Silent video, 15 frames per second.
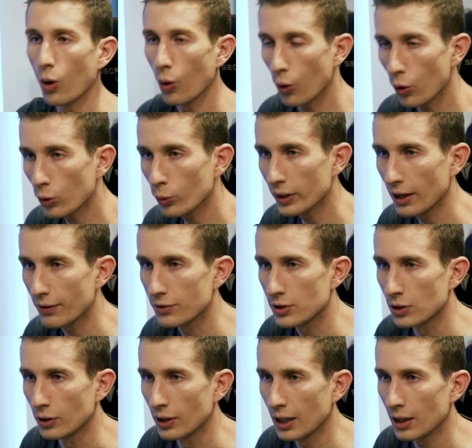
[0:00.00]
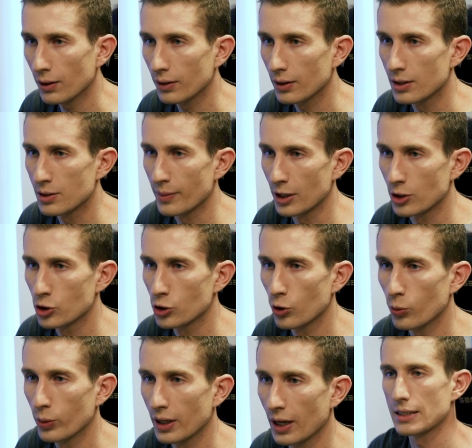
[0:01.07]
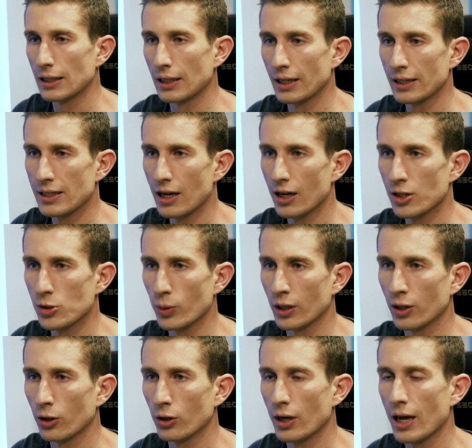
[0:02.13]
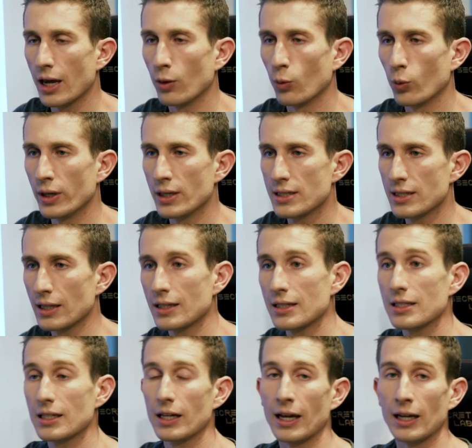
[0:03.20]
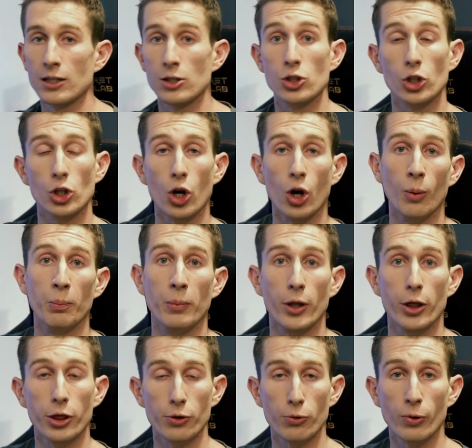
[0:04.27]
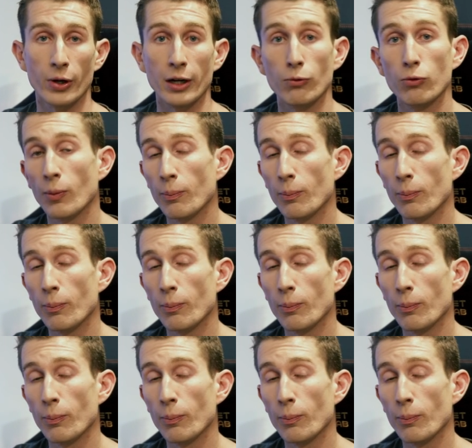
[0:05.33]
All we have to do now is make sure we select our Arduino and we see that it's connected to COM3.